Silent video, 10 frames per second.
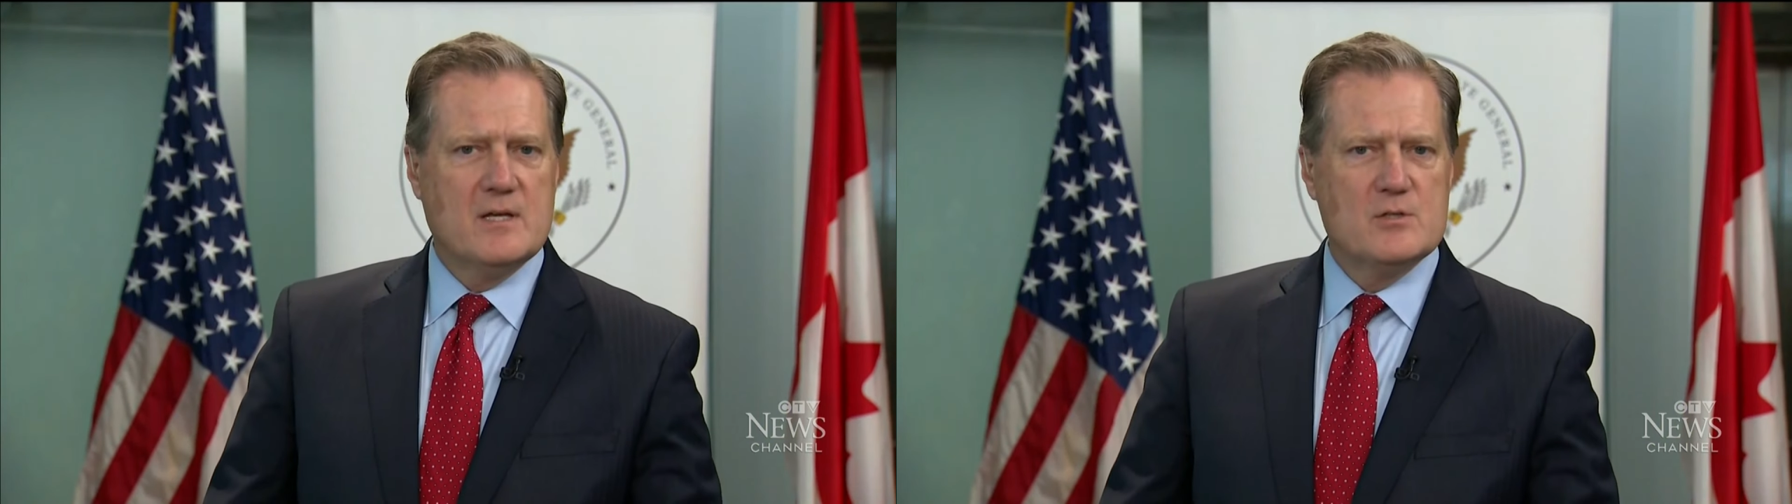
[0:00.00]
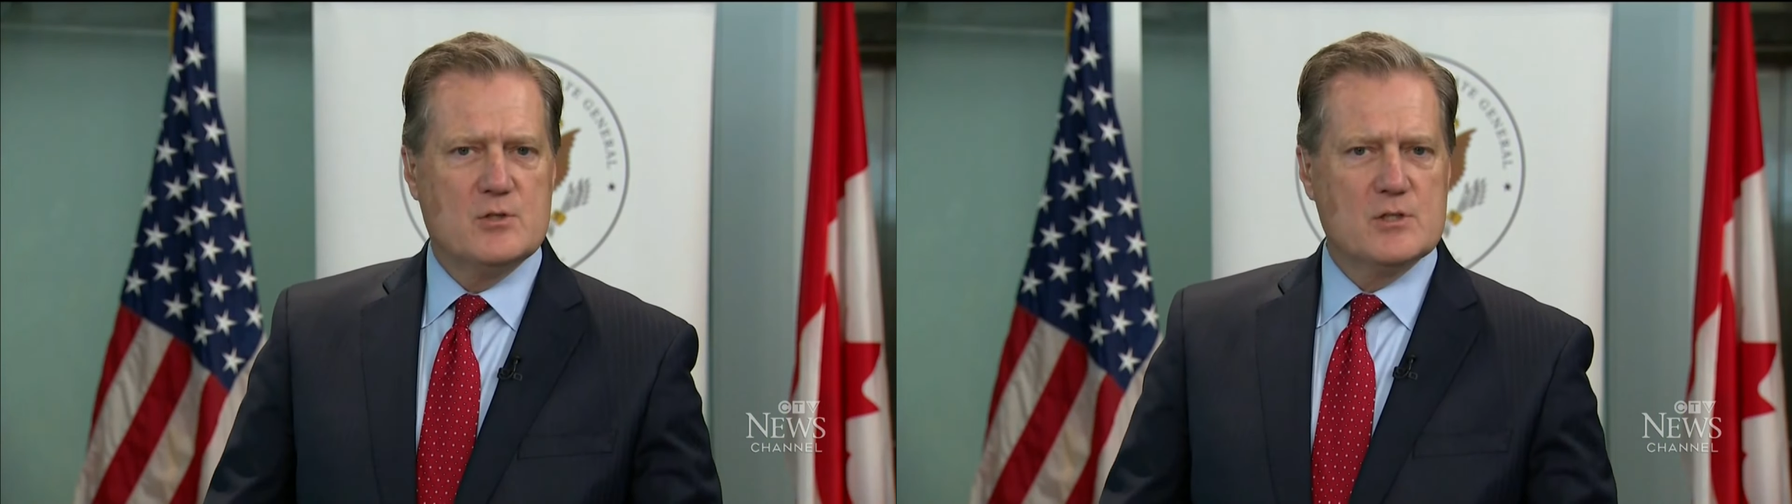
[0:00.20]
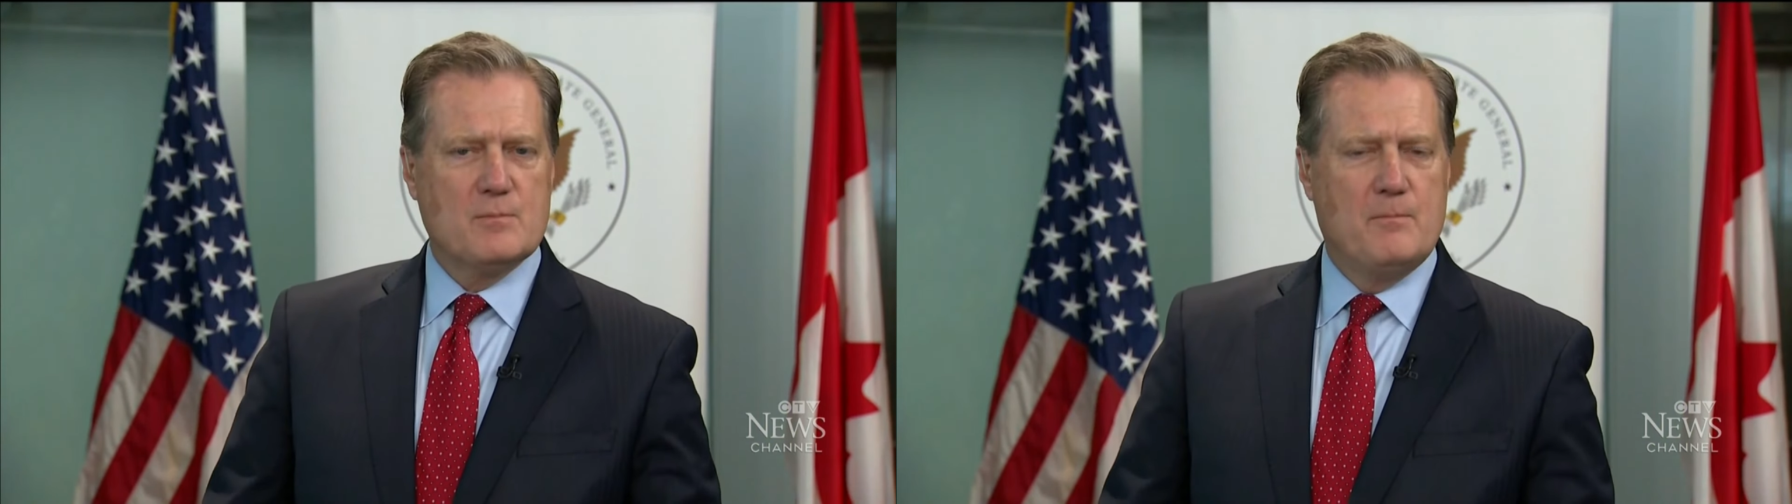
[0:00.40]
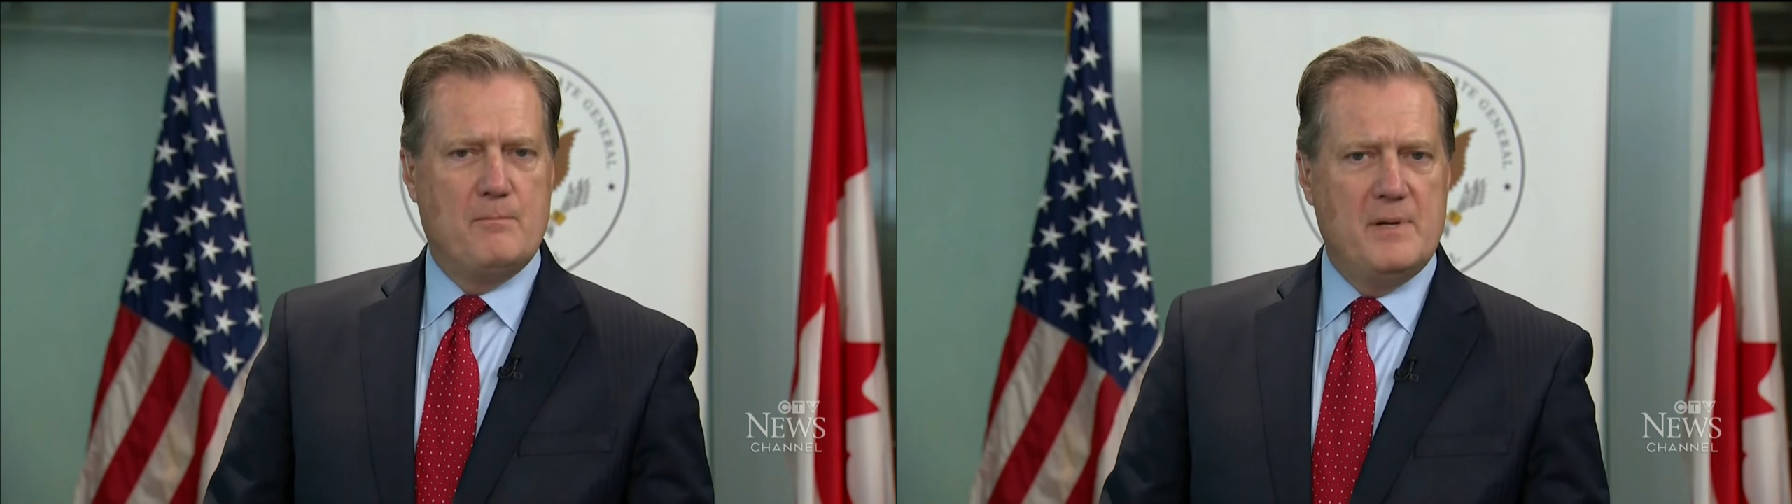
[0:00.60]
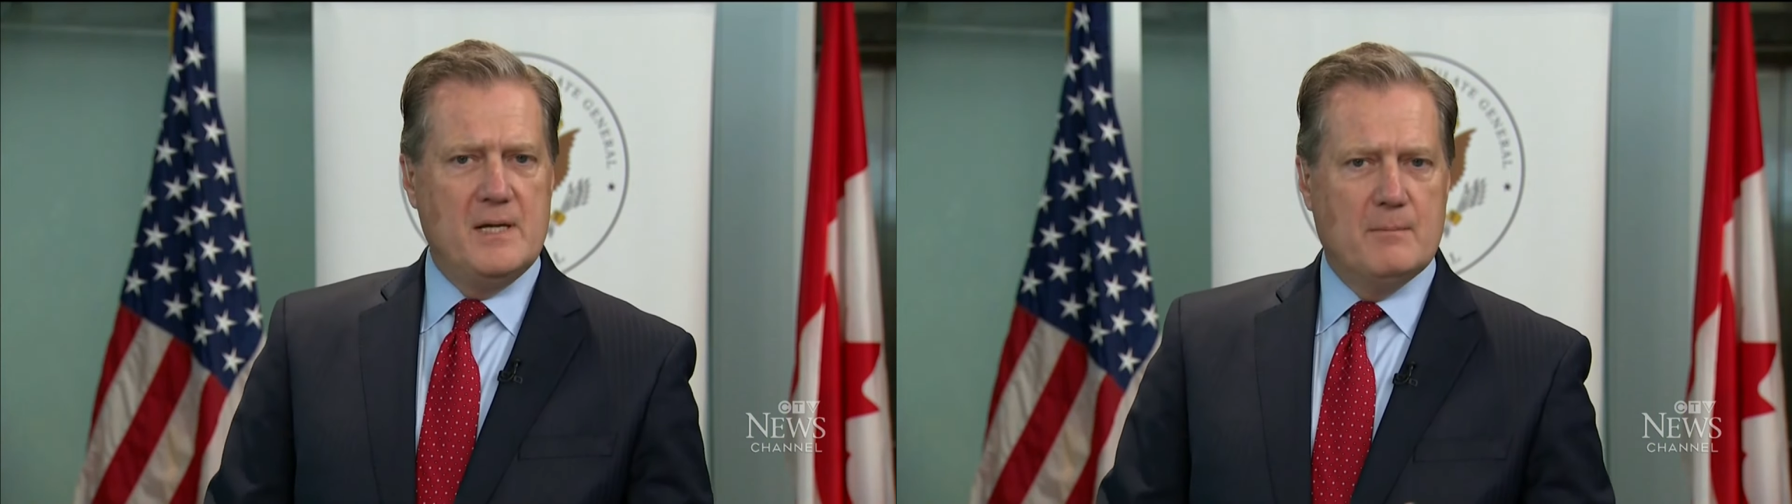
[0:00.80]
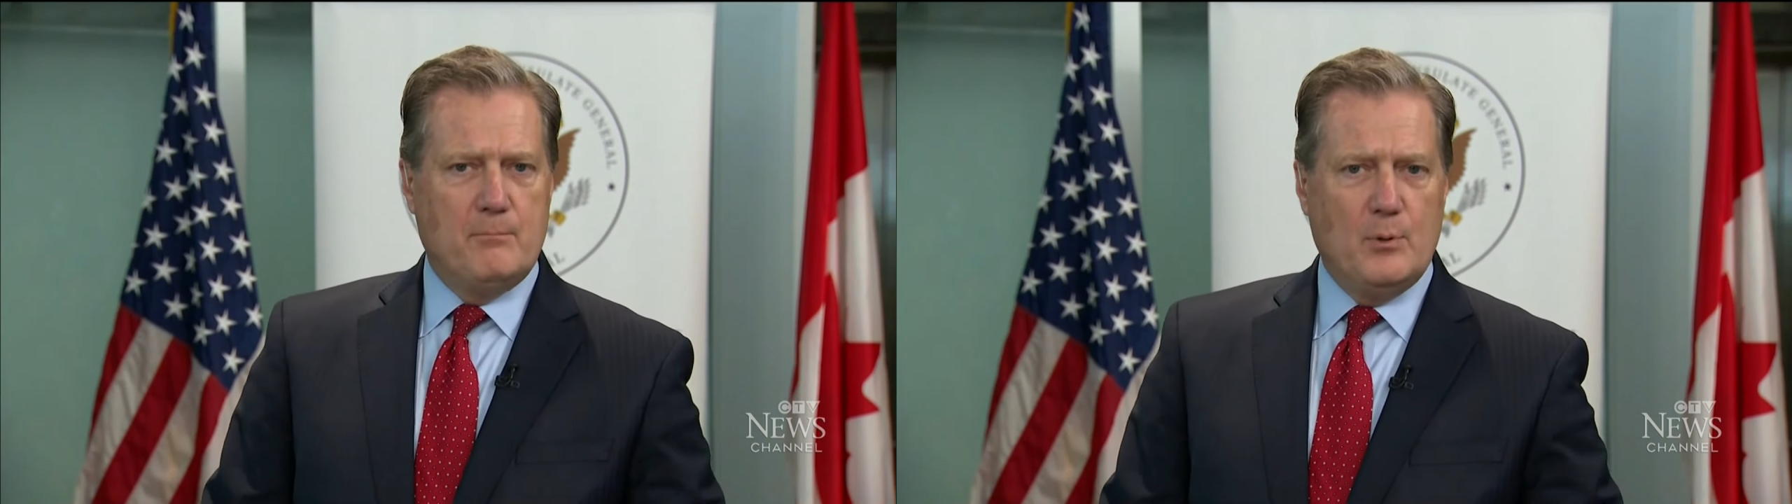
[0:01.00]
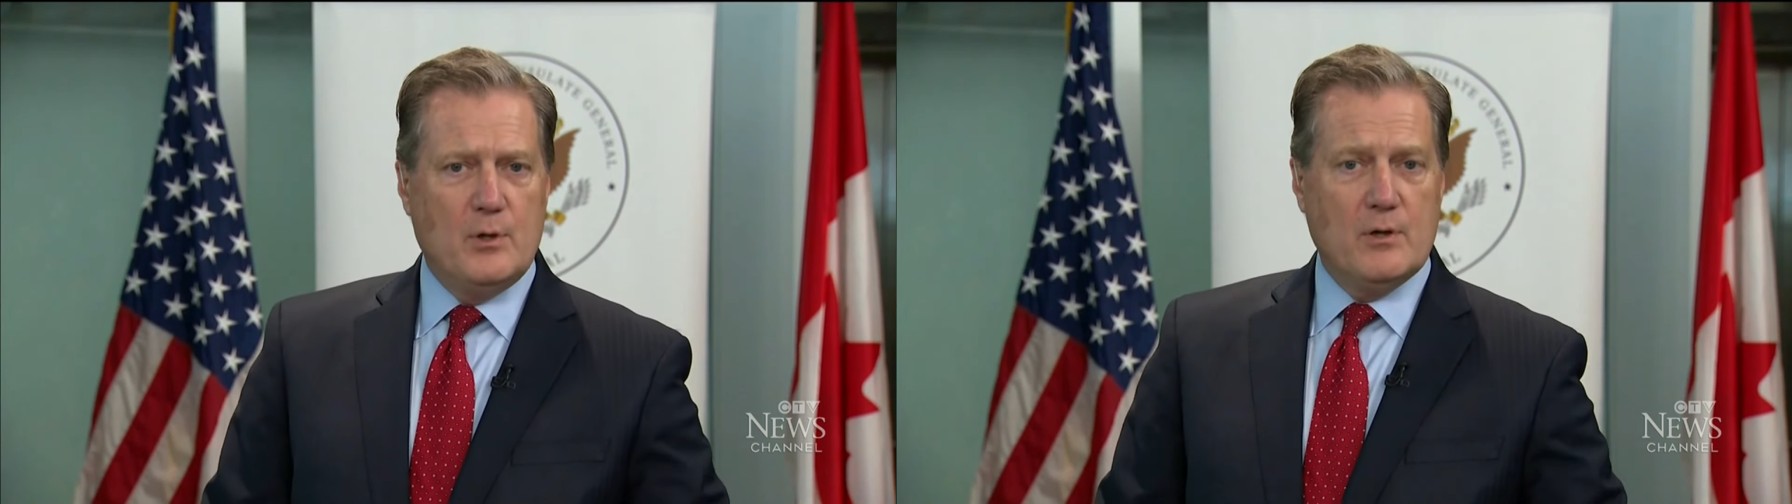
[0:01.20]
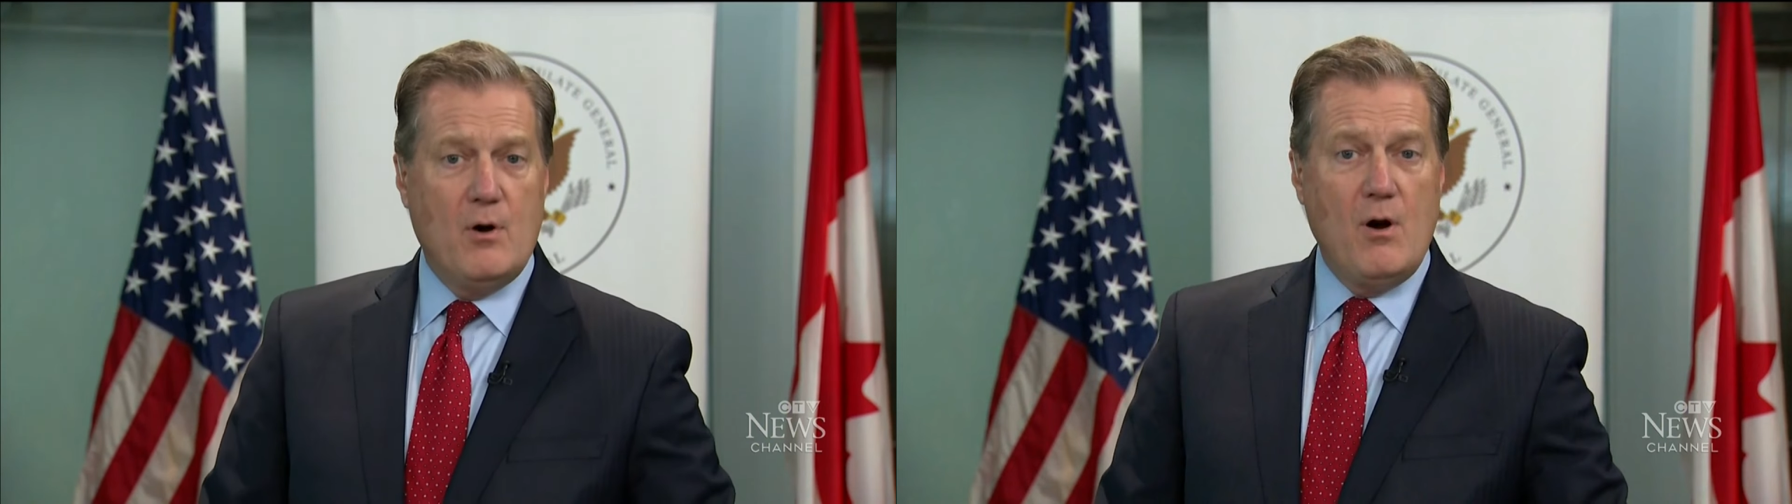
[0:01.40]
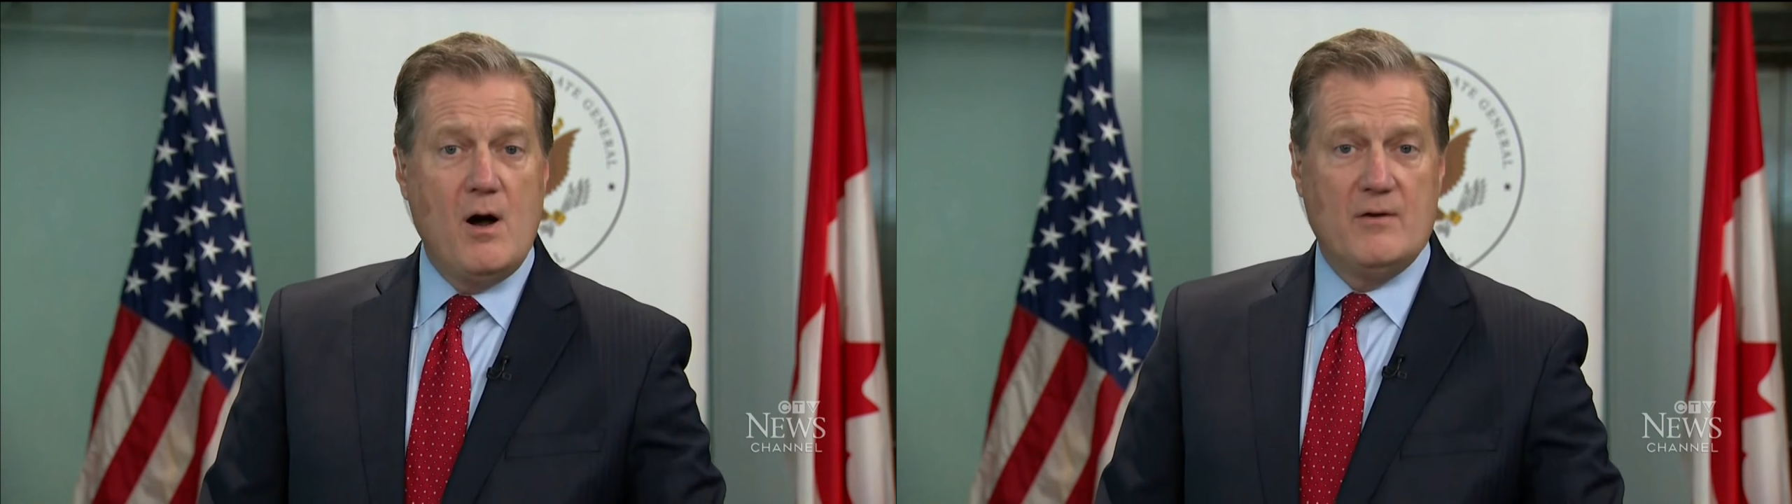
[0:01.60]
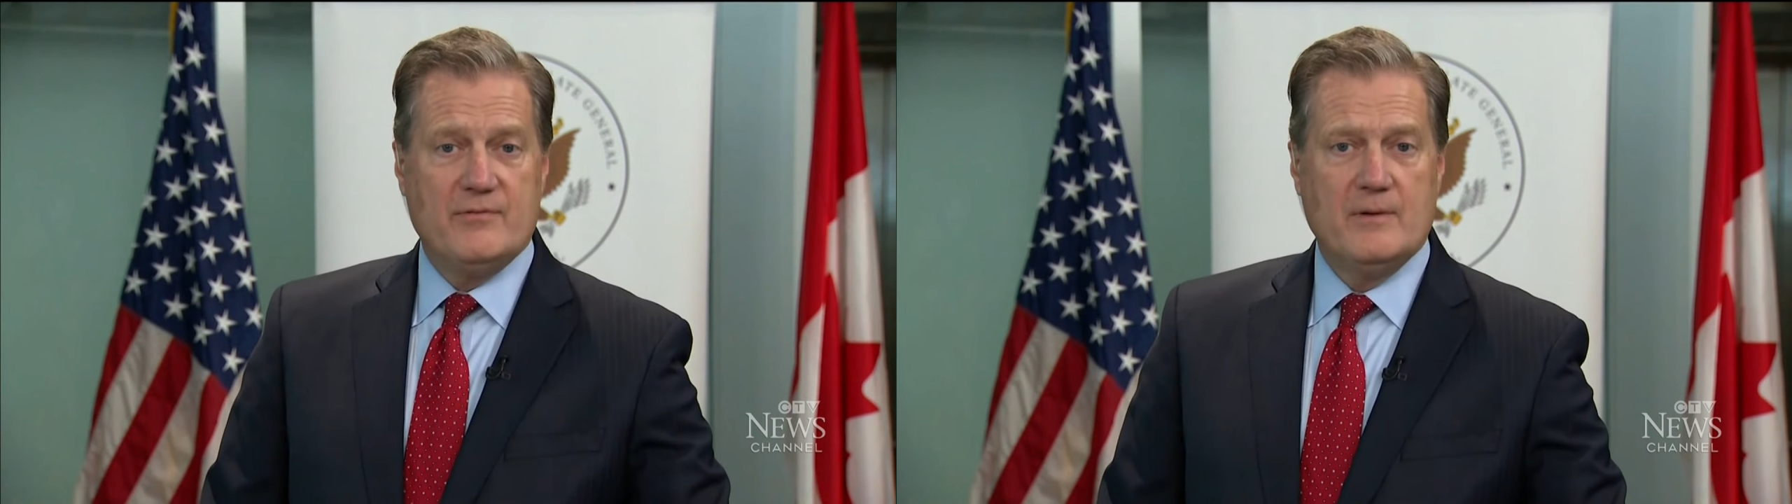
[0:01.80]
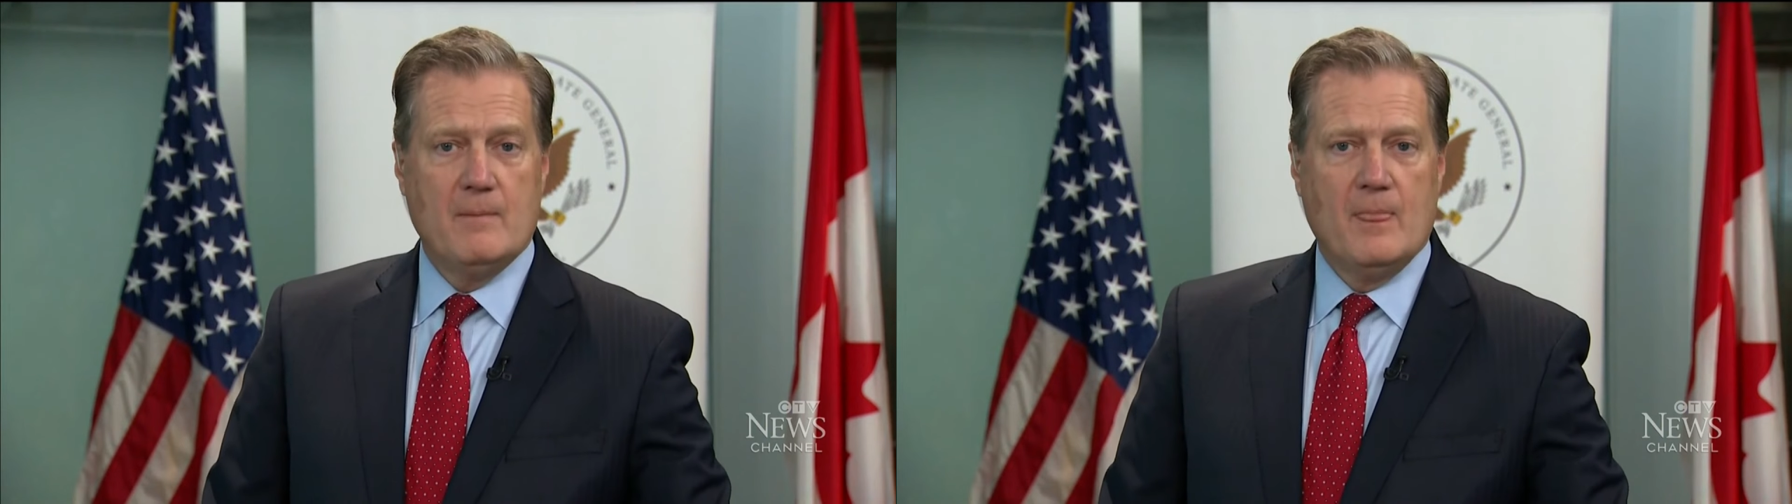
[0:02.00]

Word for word: that is just being put off,